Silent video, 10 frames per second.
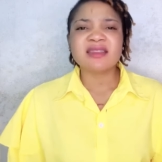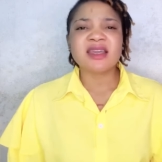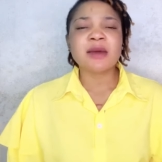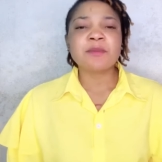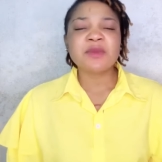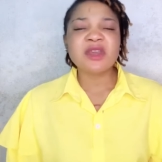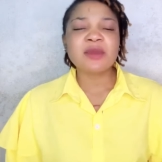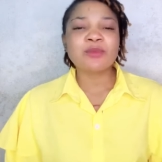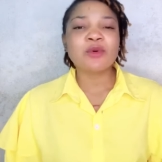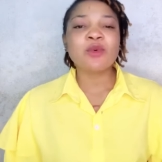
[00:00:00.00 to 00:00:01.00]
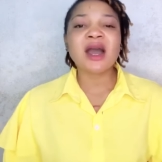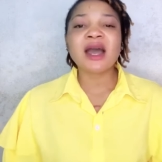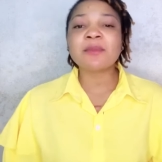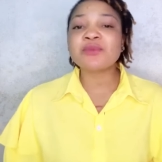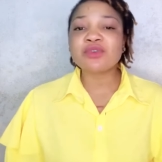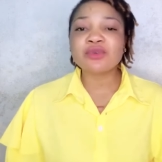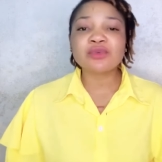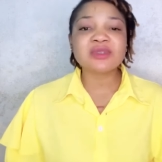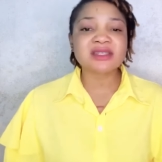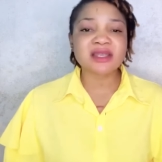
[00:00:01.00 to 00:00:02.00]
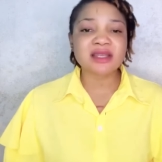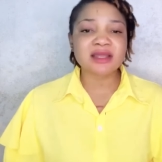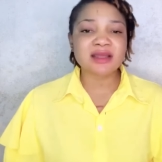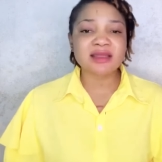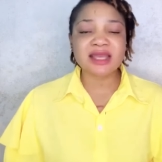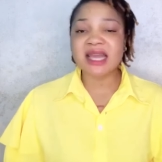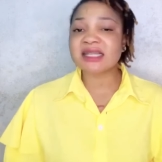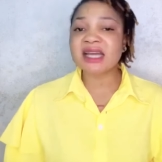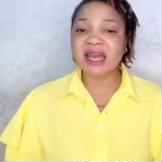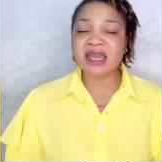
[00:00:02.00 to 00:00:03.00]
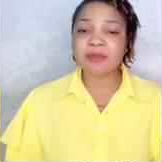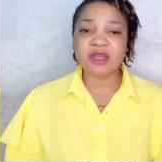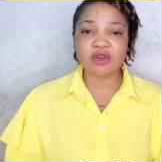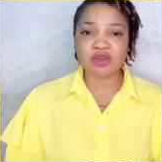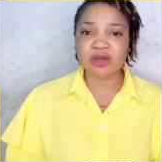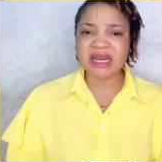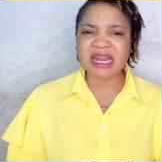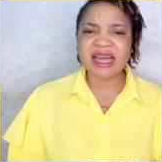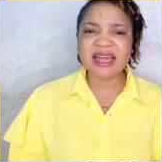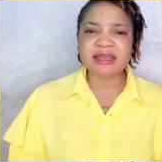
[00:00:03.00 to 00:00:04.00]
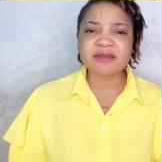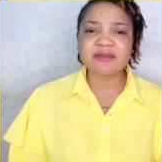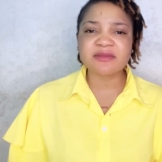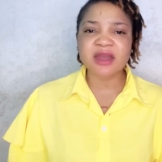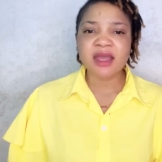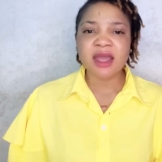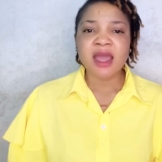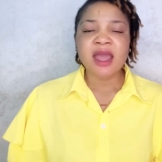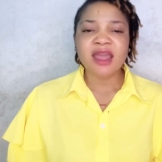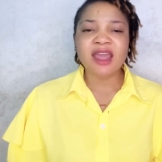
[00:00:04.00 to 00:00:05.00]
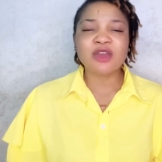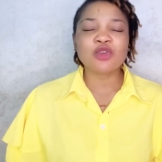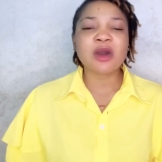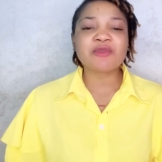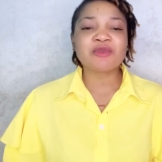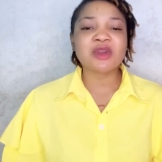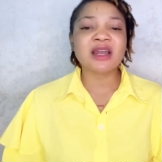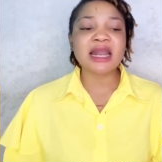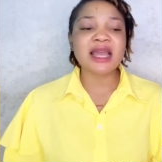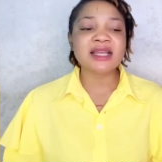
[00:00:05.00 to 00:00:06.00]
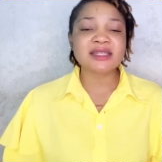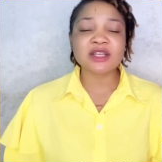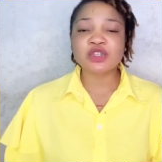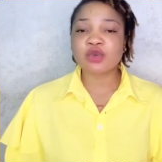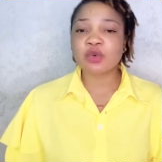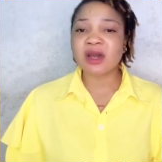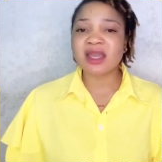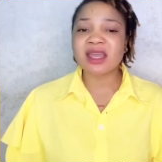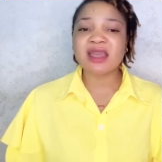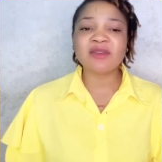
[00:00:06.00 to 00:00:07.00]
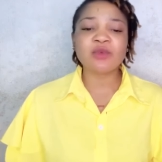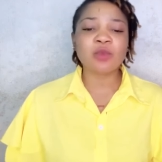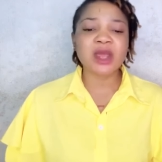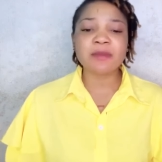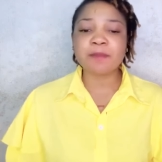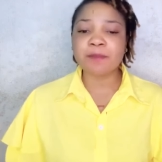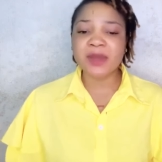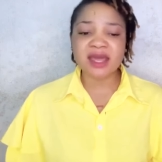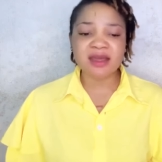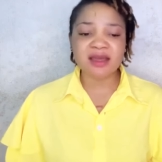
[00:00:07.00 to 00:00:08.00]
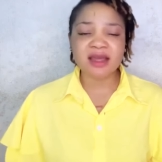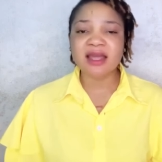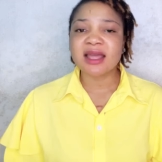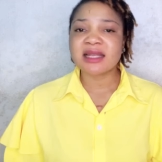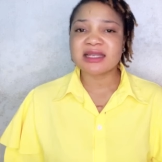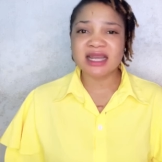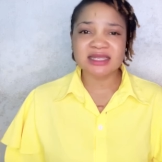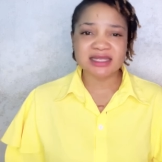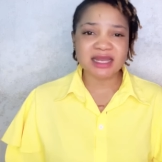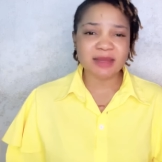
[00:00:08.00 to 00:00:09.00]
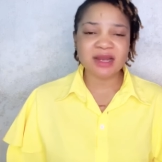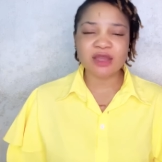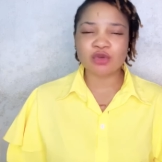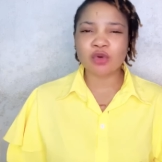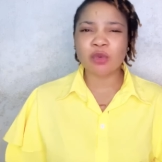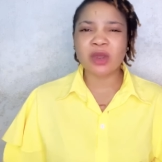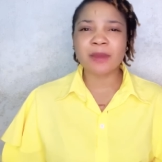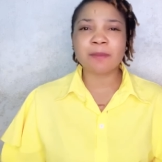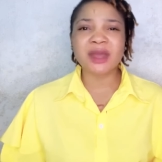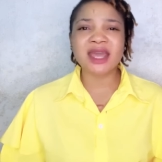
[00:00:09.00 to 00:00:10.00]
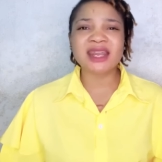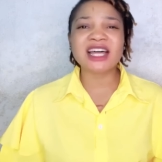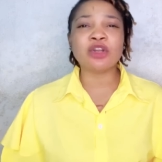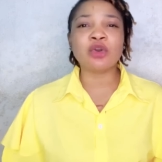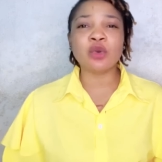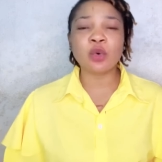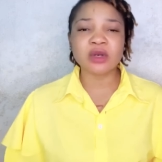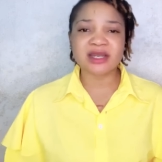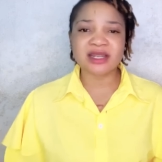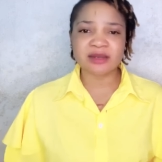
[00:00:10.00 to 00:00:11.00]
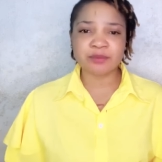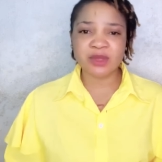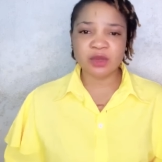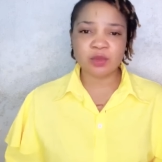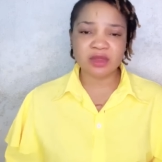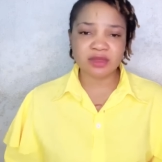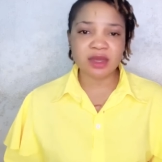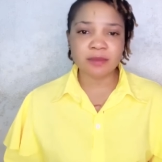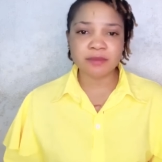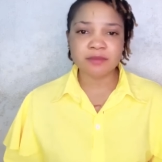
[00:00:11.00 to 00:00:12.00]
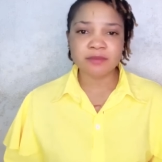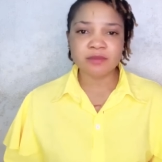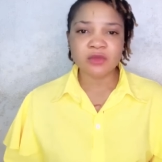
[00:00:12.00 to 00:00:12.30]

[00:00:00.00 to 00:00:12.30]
There are people who abused their time in your life, and you have realized that you are even way better than them. Like, you are way better alone than being with them.